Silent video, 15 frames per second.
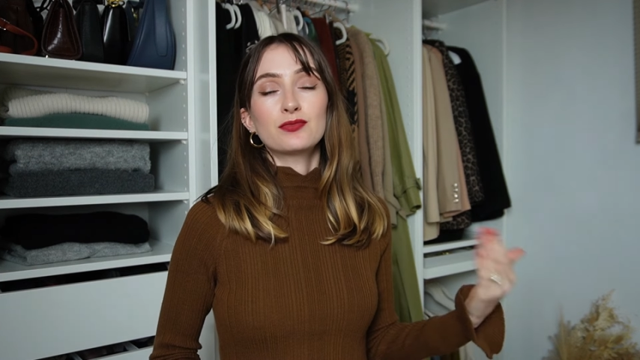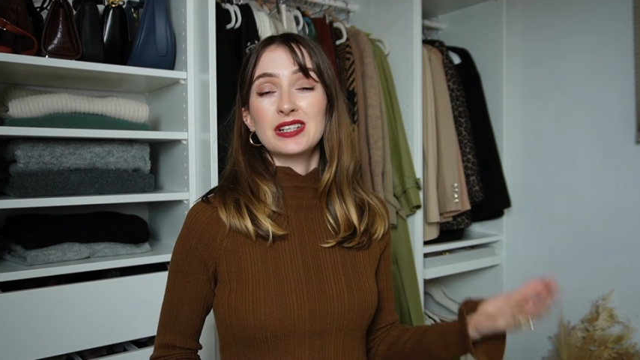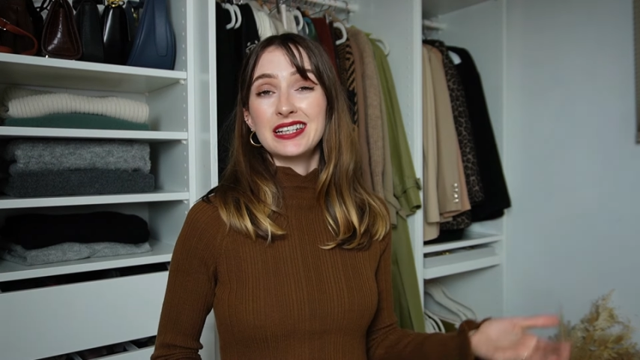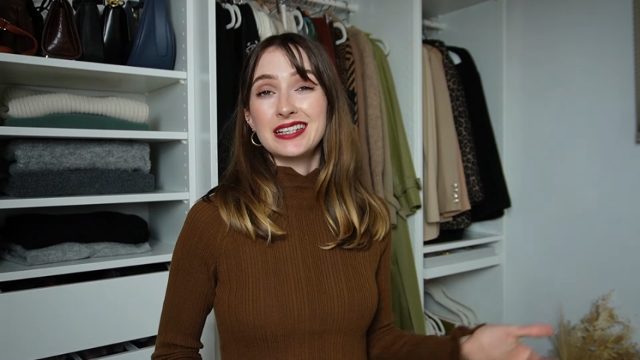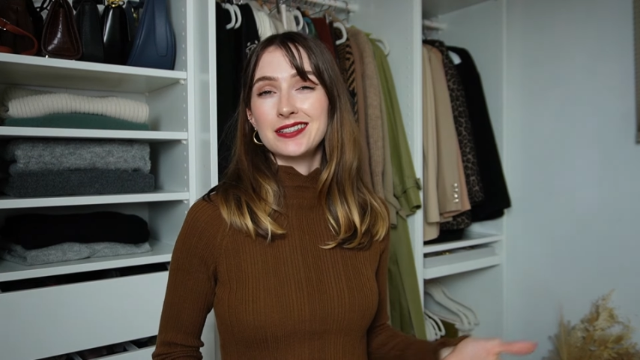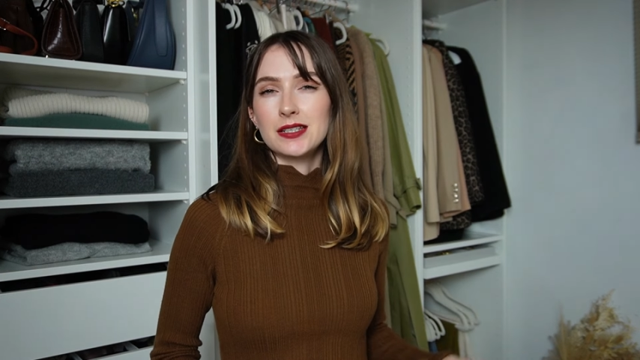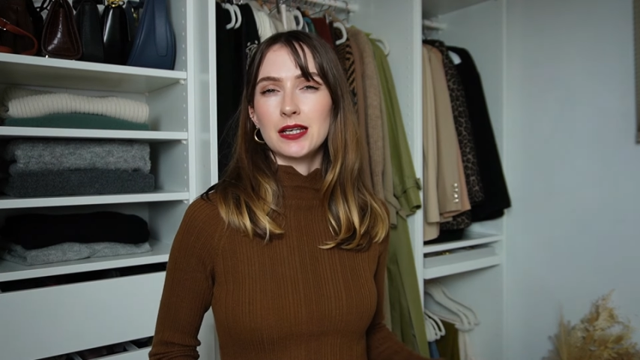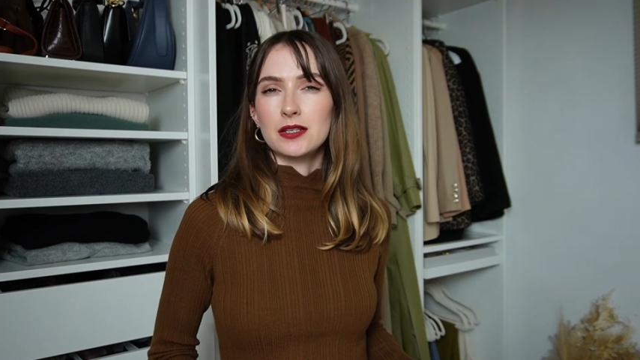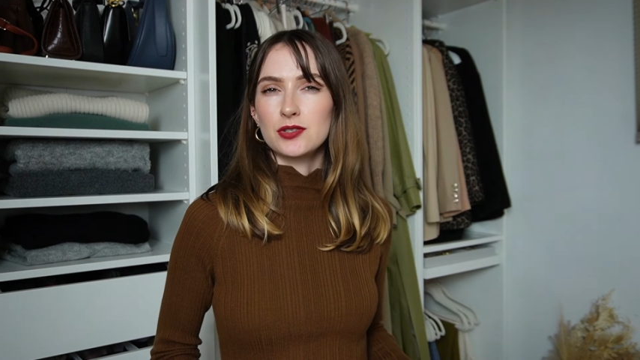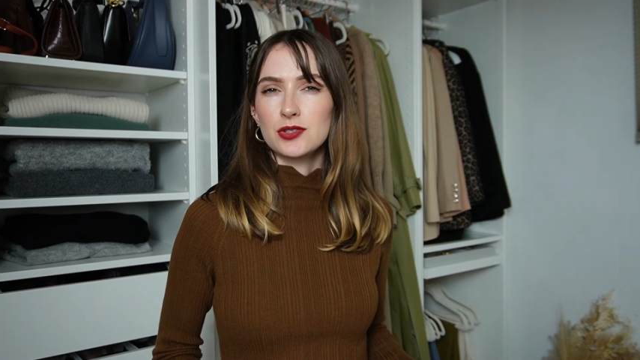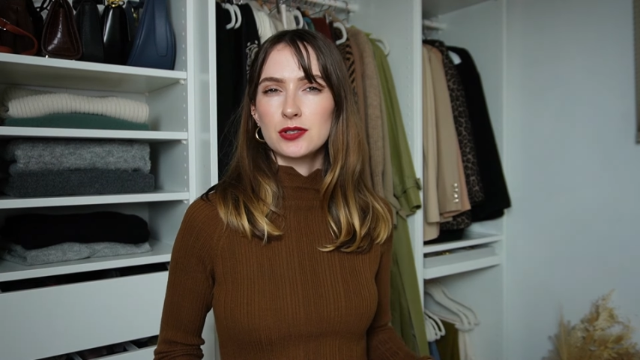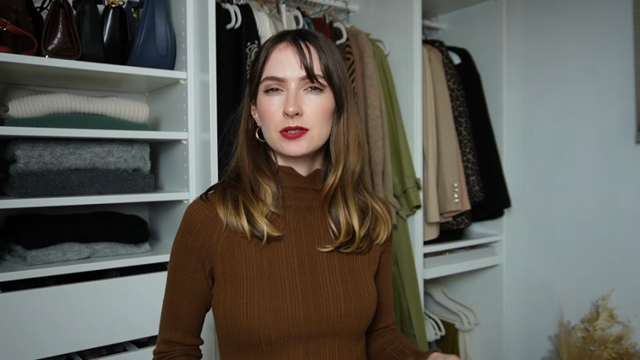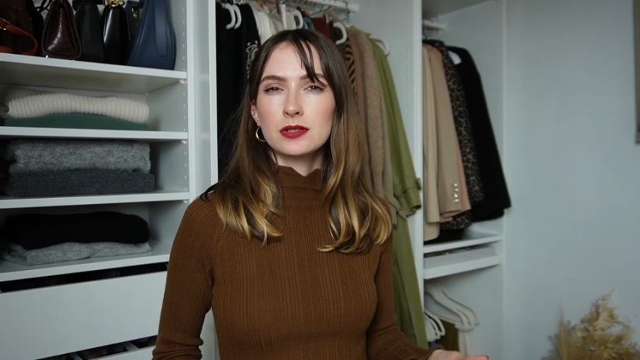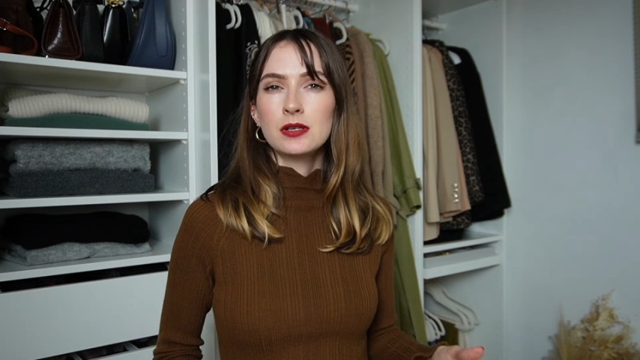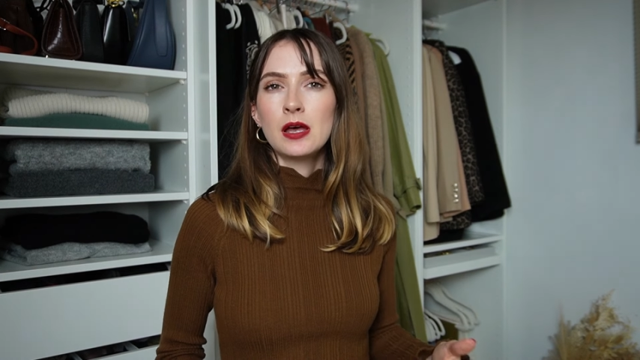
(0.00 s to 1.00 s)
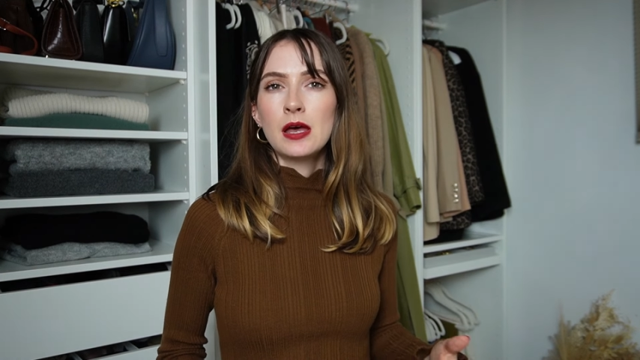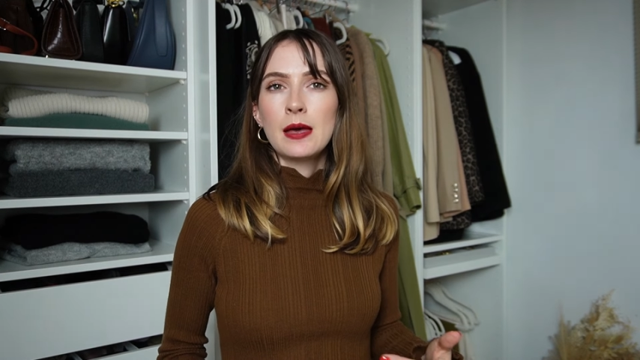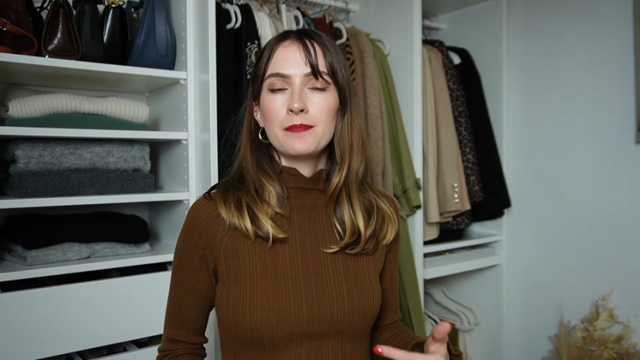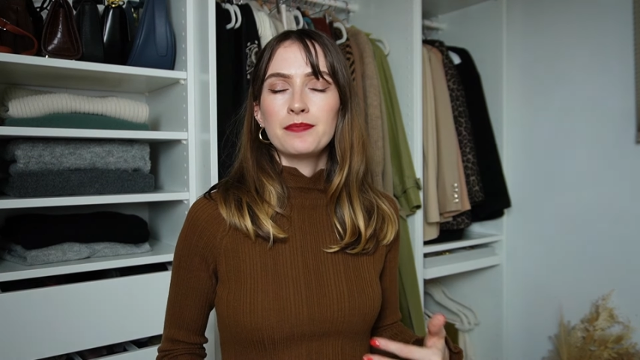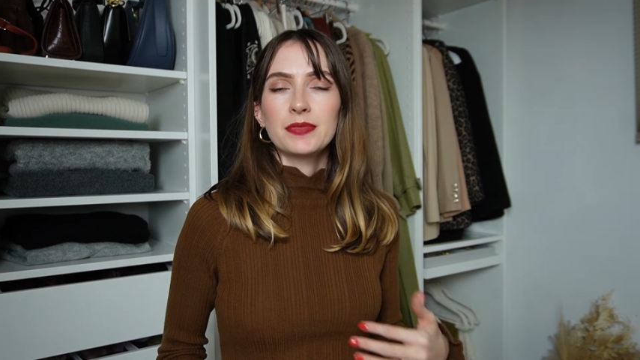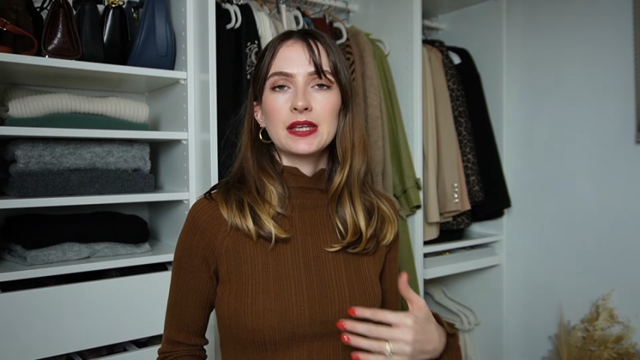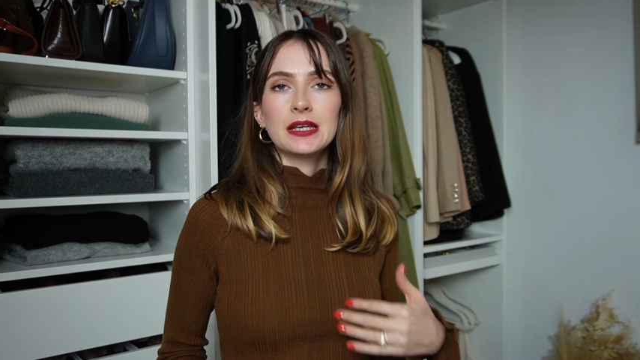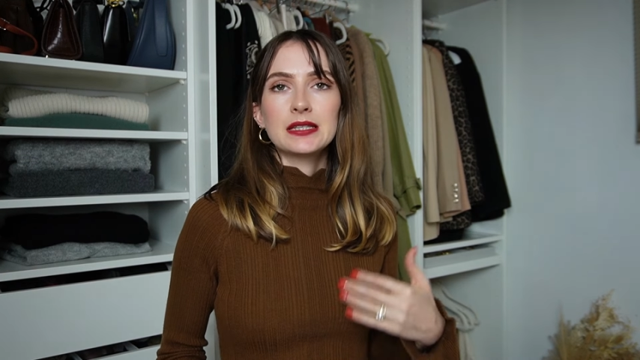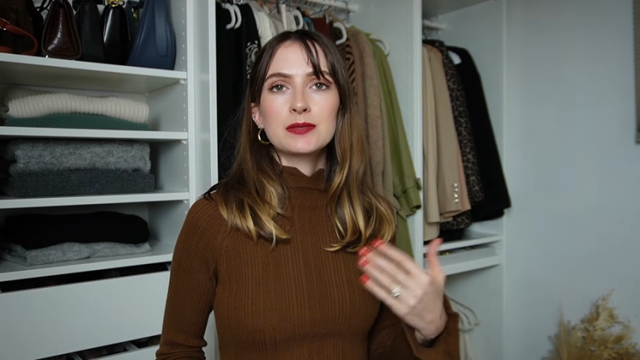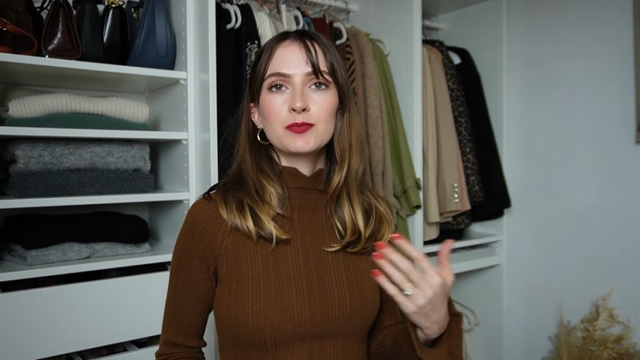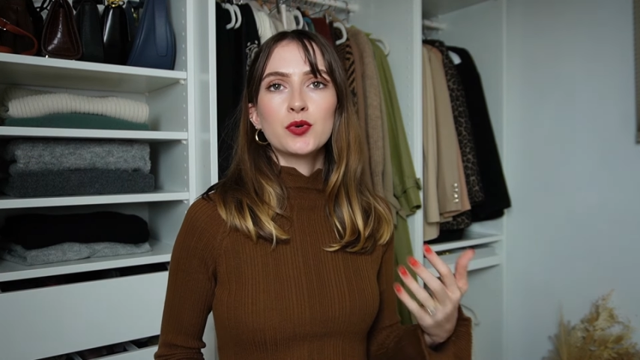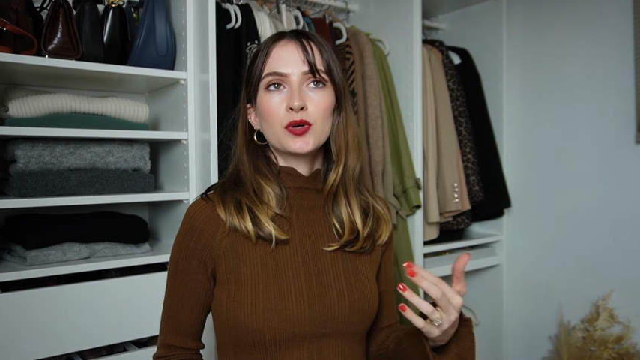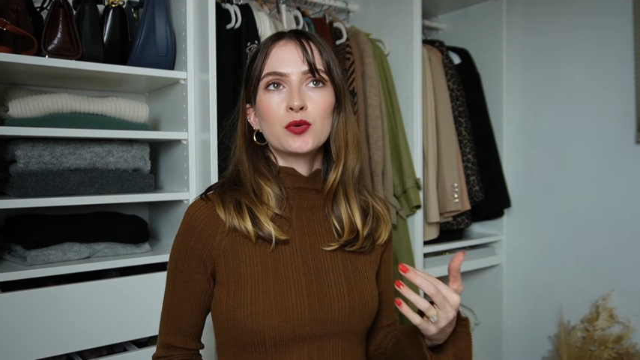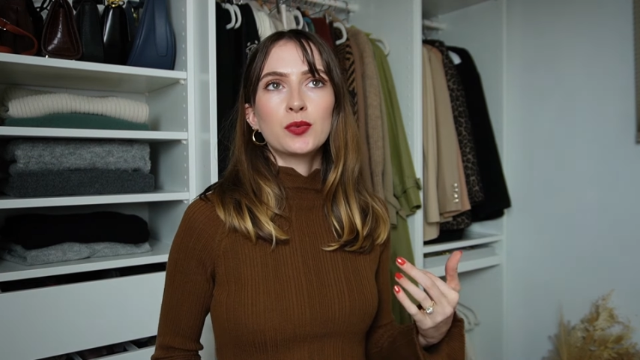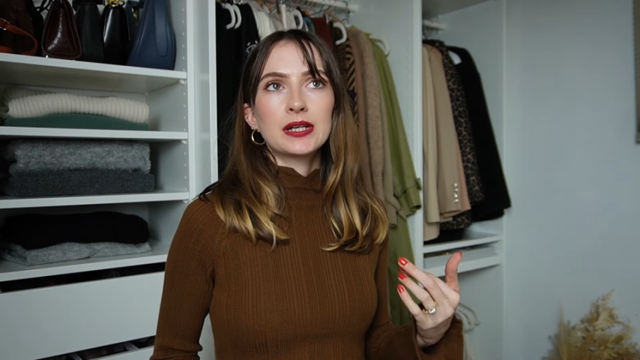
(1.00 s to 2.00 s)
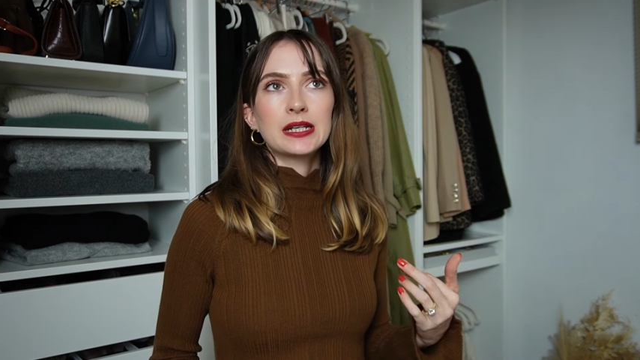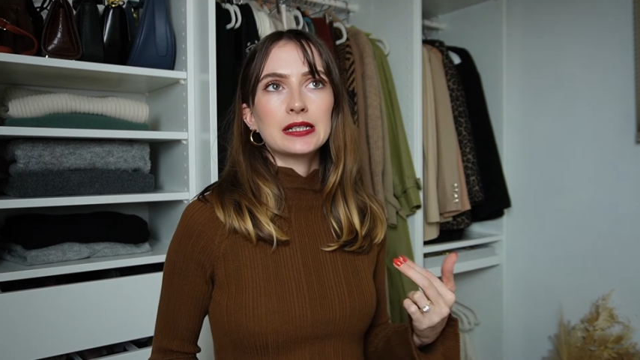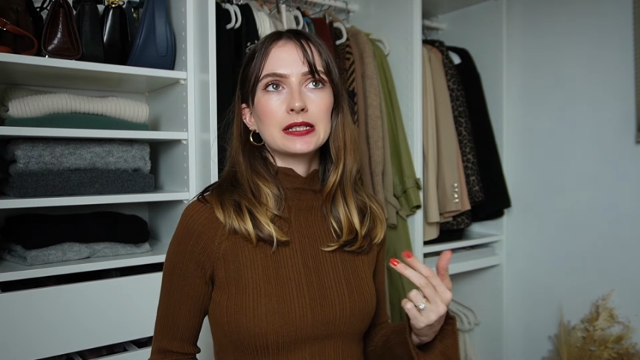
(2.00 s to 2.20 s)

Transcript: really intentional. It's more when